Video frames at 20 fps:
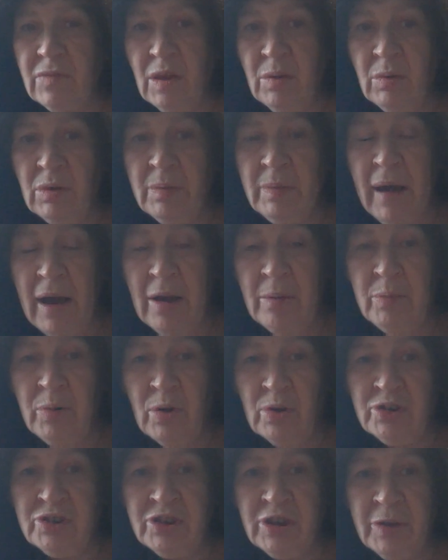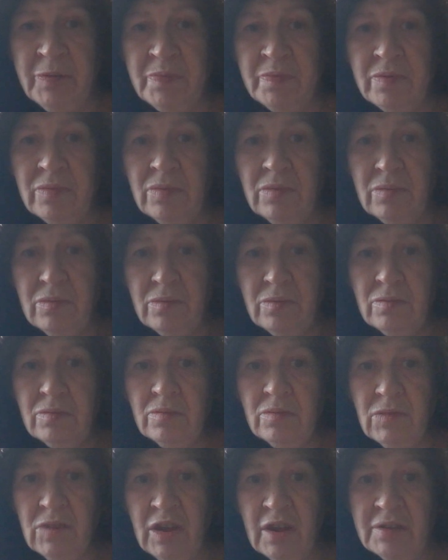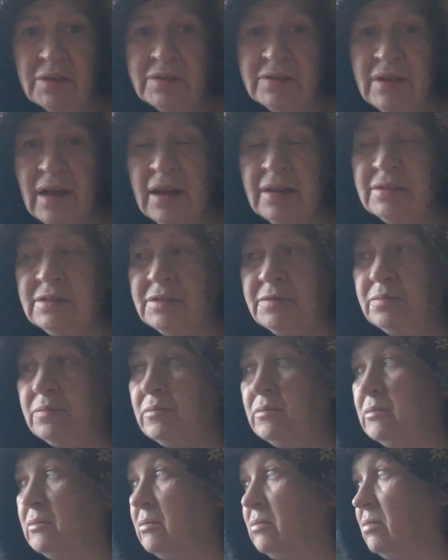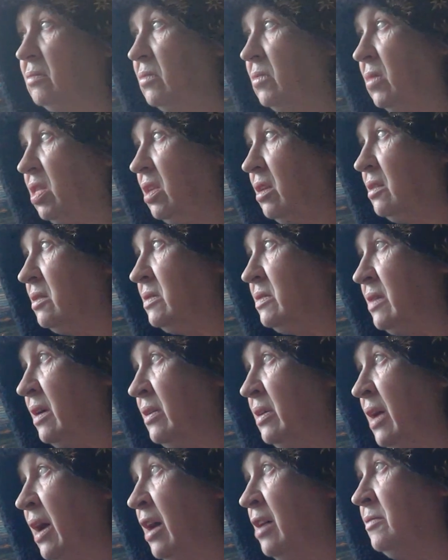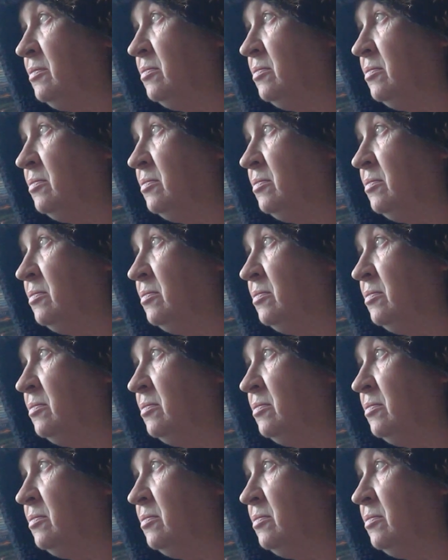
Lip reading: What about abortion? You understand? So yeah,